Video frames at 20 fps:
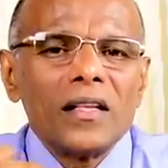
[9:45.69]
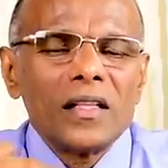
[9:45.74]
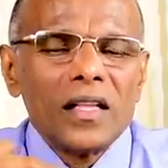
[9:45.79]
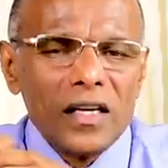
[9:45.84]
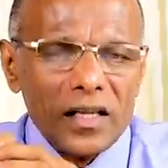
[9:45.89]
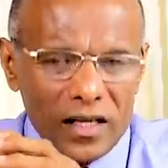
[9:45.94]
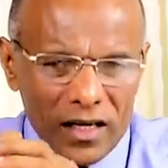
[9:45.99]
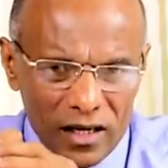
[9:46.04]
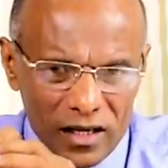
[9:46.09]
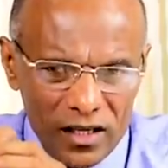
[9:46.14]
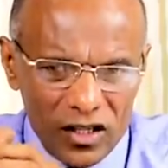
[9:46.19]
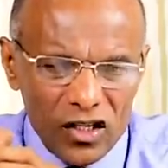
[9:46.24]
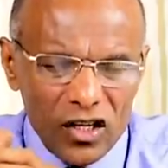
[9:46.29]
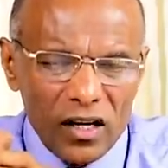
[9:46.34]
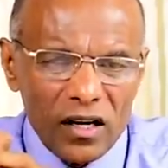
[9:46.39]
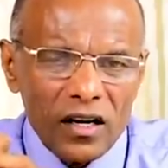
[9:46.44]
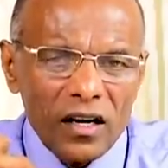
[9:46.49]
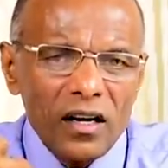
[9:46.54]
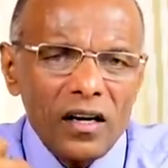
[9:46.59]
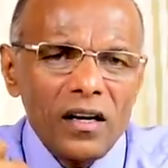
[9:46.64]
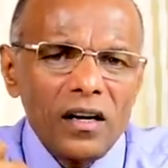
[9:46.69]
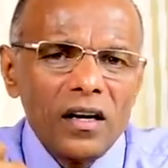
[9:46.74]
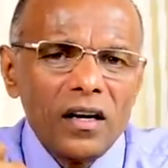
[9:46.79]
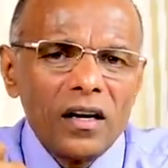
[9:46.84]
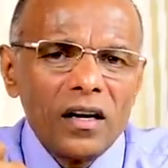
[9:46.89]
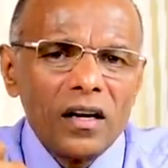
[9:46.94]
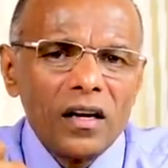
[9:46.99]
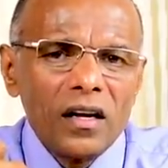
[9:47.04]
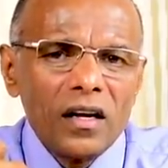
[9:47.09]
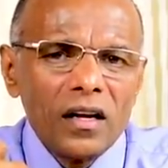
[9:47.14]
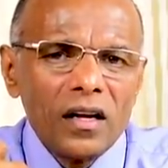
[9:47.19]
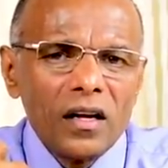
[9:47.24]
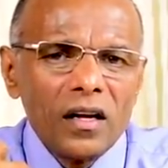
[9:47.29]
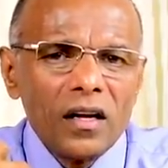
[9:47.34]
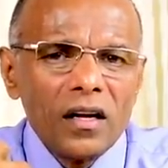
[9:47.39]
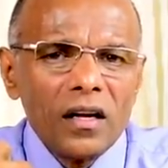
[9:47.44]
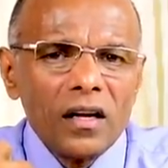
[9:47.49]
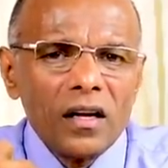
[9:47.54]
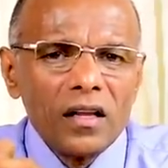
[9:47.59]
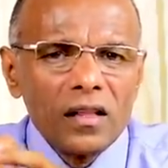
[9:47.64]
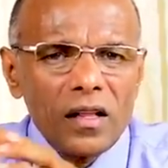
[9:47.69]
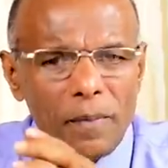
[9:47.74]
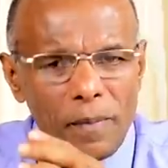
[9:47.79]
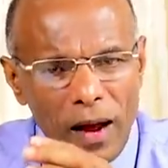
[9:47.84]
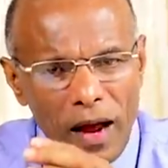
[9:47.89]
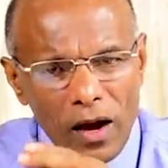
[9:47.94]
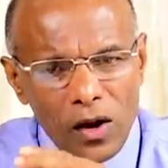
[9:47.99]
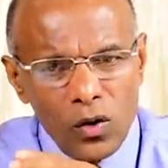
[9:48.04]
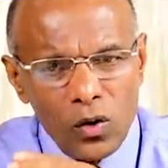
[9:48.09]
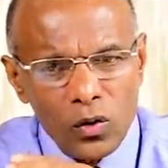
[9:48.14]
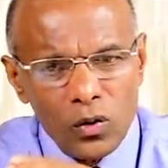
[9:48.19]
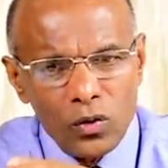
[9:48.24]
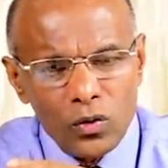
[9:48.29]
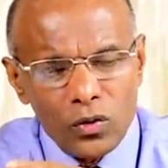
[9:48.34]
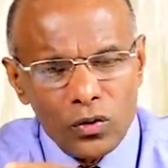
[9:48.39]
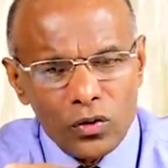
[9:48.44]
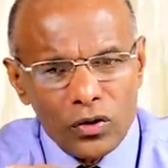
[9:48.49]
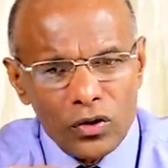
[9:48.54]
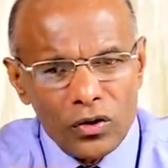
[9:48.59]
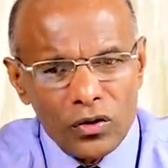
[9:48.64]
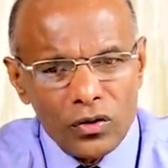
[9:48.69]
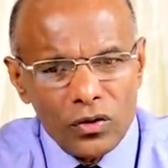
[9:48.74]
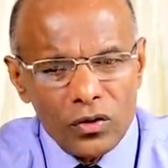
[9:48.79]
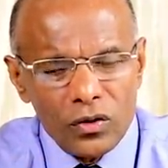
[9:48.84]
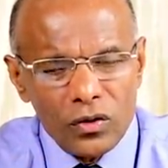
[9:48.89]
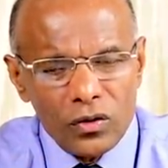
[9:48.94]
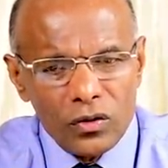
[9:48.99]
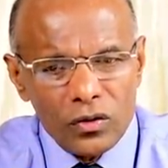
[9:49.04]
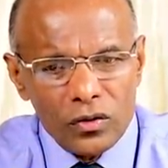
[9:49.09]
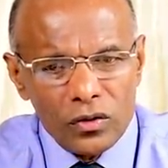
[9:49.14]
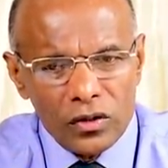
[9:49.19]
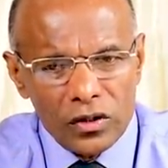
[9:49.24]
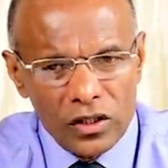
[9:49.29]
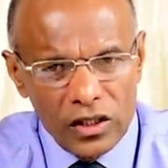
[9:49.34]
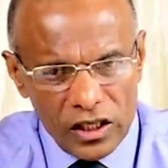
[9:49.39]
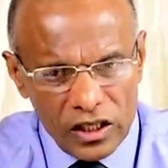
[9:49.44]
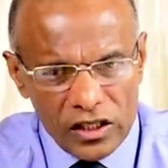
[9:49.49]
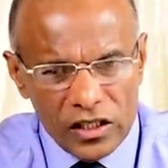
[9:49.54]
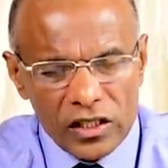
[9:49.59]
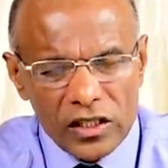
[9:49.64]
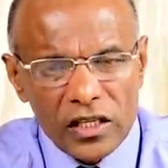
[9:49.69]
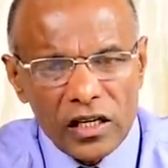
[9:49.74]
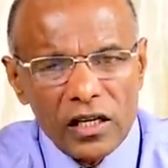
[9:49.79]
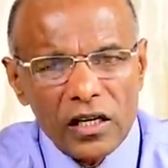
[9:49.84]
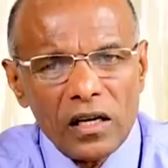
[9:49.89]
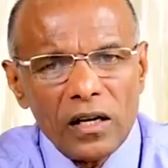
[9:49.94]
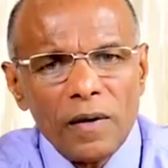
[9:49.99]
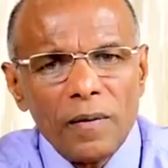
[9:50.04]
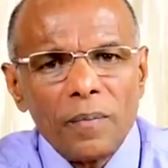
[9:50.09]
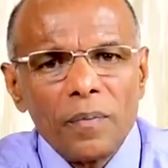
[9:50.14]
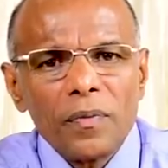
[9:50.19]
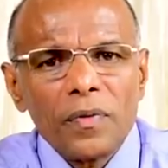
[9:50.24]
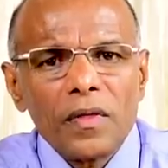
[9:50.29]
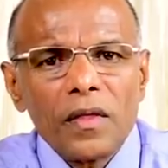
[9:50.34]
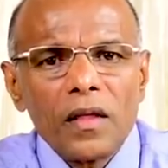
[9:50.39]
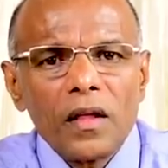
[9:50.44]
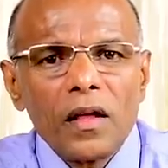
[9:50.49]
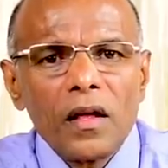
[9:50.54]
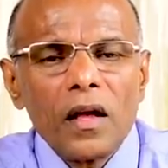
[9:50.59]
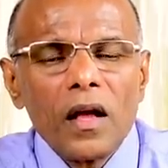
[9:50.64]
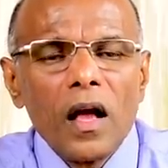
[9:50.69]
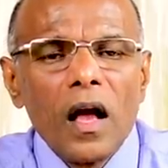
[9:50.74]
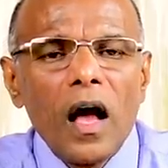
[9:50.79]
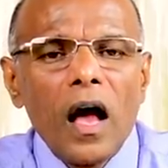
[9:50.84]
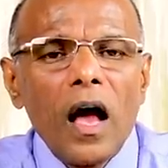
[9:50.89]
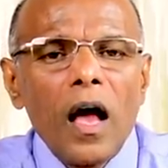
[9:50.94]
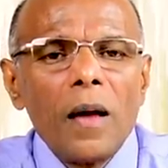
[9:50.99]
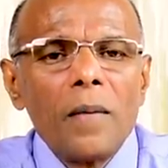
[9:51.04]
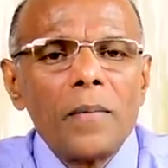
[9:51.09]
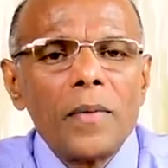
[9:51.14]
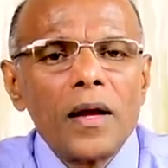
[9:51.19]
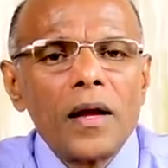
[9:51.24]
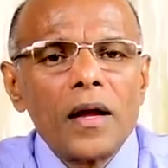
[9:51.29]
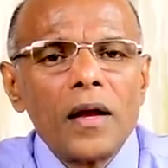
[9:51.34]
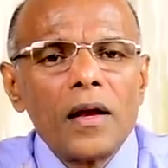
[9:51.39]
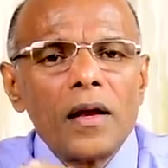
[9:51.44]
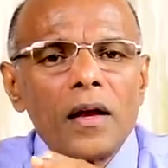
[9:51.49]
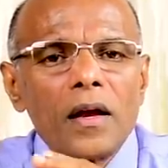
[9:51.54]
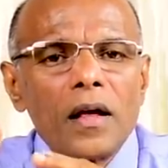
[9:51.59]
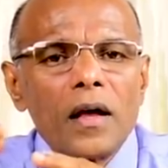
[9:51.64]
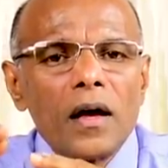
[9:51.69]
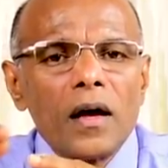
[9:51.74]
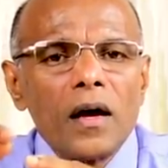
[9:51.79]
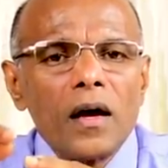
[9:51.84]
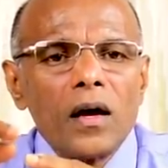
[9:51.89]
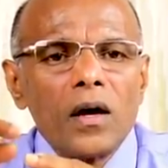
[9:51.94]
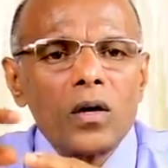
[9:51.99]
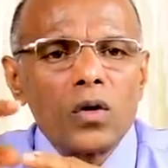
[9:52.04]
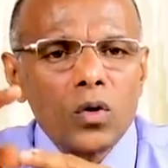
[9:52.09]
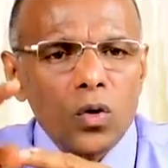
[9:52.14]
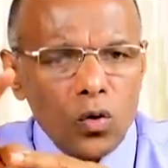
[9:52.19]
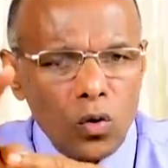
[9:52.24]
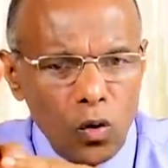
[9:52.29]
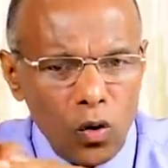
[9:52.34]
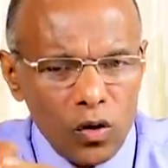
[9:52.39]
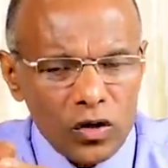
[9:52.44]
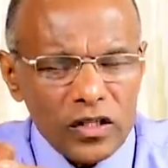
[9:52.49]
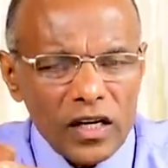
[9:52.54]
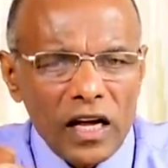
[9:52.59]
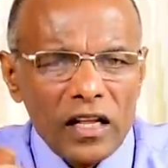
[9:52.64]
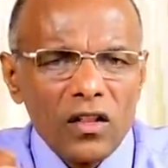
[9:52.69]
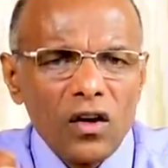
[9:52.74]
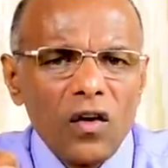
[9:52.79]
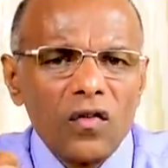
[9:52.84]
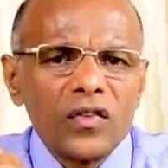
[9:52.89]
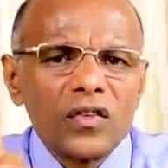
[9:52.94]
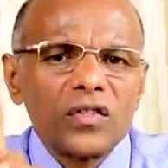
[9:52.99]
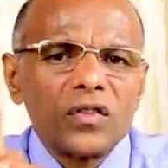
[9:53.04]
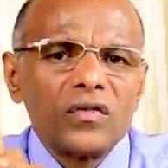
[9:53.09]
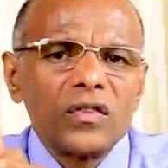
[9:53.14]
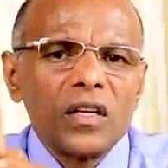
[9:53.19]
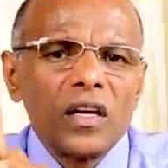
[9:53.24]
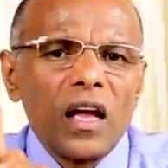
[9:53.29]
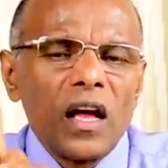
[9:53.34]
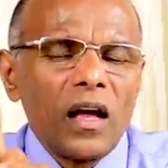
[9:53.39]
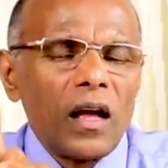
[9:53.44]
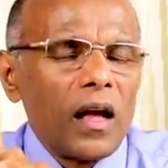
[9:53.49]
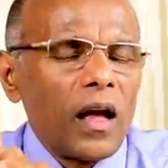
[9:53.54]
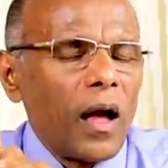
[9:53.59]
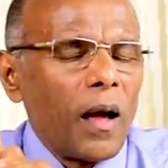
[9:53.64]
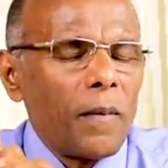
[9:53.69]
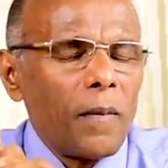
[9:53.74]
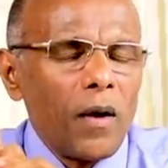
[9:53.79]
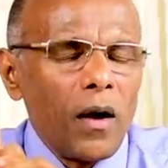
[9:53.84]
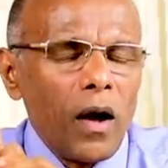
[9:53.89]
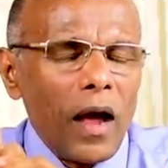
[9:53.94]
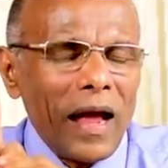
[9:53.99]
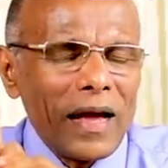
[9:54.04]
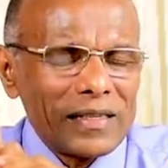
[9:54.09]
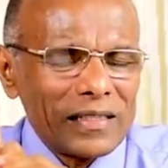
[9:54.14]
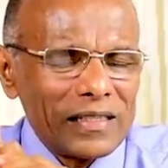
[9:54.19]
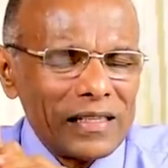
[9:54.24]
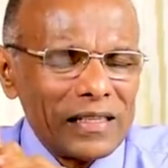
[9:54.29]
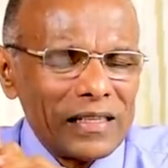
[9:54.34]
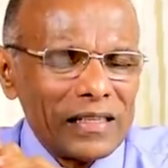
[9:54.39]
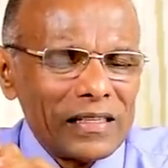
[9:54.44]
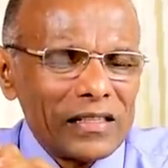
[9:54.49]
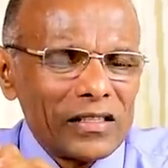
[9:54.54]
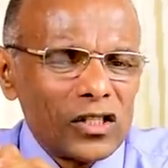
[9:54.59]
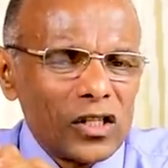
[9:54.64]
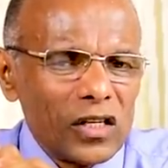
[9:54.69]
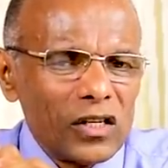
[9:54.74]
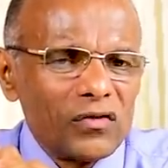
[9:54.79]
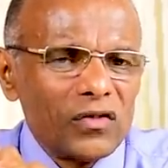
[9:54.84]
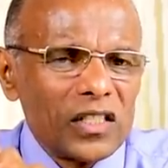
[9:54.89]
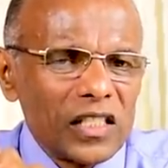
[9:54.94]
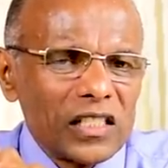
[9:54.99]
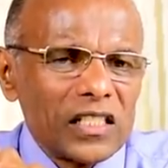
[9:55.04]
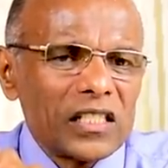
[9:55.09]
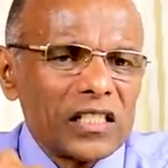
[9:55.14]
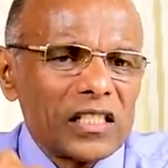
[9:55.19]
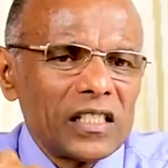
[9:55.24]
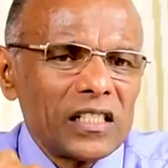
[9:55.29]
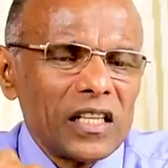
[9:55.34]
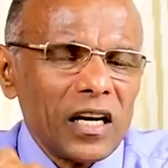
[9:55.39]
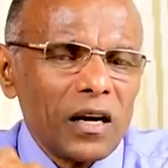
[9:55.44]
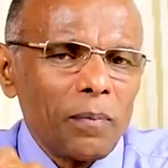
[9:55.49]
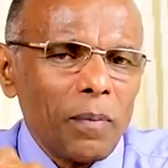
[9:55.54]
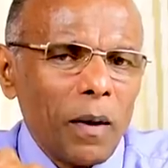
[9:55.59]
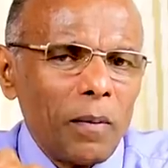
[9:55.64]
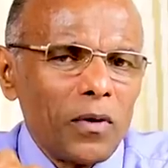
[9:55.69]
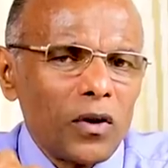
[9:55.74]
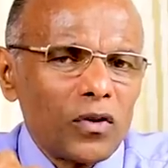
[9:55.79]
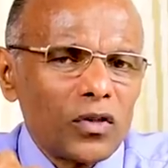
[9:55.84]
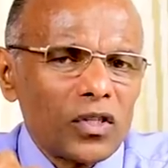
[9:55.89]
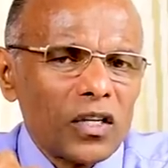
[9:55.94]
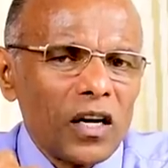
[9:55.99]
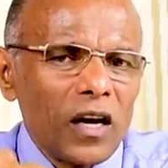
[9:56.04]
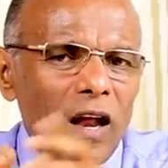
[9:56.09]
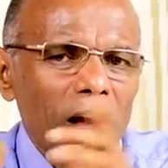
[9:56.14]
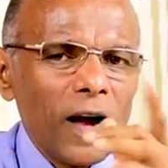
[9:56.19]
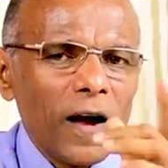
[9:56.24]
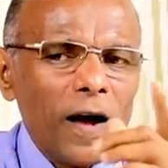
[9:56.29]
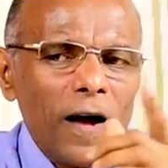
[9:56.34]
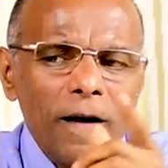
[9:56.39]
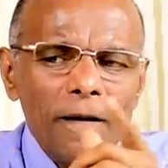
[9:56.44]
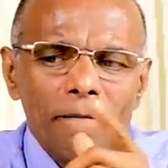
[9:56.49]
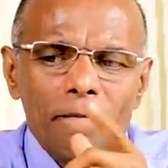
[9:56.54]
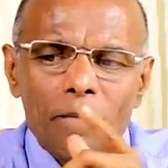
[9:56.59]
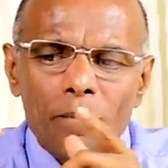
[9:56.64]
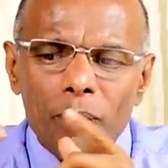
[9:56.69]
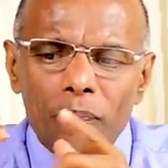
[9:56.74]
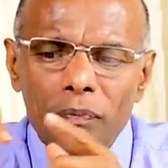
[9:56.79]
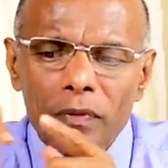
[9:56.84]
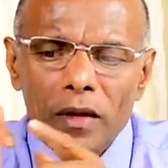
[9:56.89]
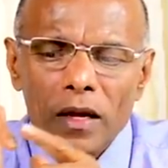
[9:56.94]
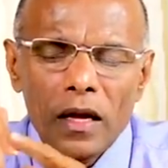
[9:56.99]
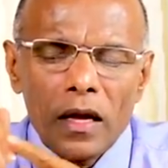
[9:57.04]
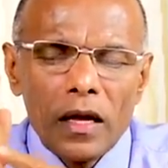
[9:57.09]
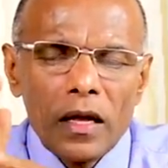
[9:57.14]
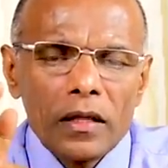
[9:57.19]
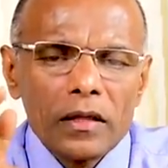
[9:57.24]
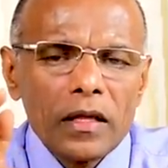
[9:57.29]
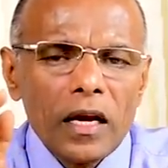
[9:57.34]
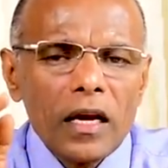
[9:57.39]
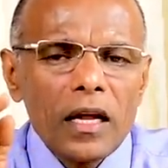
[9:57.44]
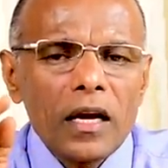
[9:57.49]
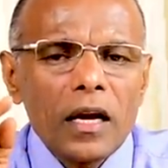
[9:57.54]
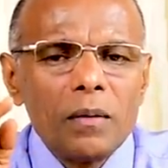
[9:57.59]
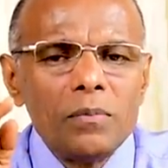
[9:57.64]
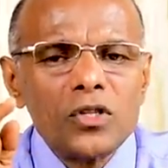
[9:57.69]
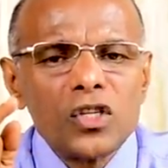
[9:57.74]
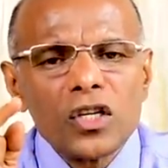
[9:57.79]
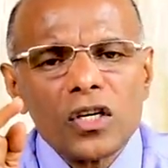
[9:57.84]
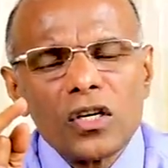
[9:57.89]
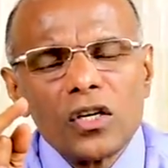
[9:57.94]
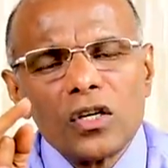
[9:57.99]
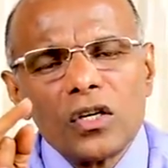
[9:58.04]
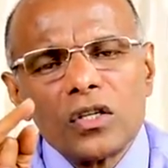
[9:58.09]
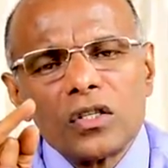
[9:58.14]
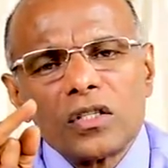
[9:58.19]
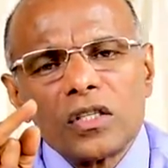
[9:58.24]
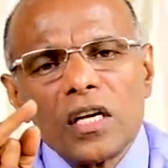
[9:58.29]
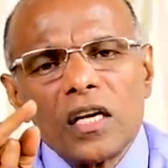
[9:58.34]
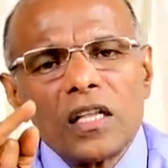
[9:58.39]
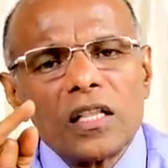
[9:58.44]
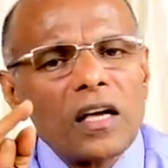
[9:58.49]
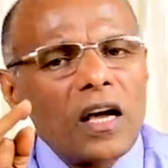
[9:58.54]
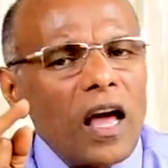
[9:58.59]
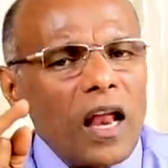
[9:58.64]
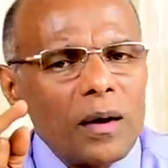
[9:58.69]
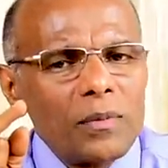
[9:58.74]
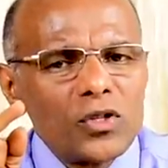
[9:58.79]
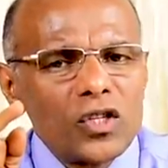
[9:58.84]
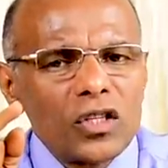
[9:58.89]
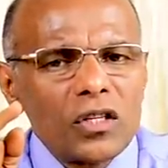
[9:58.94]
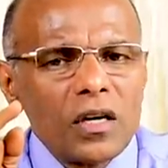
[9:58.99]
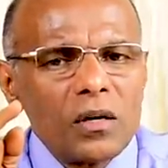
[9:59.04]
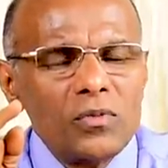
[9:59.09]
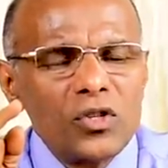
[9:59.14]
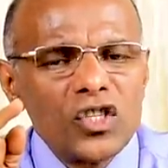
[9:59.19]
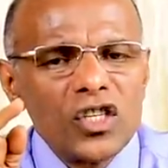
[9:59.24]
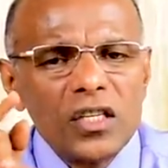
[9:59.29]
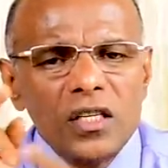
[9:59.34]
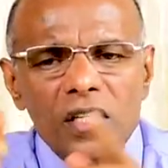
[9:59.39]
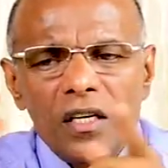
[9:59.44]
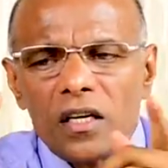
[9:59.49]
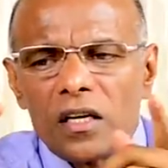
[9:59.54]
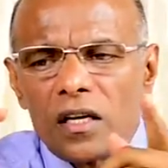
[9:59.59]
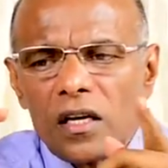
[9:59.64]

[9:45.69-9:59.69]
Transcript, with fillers: the Attorney General, the man who just took oath at the office of the as the Chief Justice in the Republic of Sri Lanka, 3 commissioners in the Corruption Commission,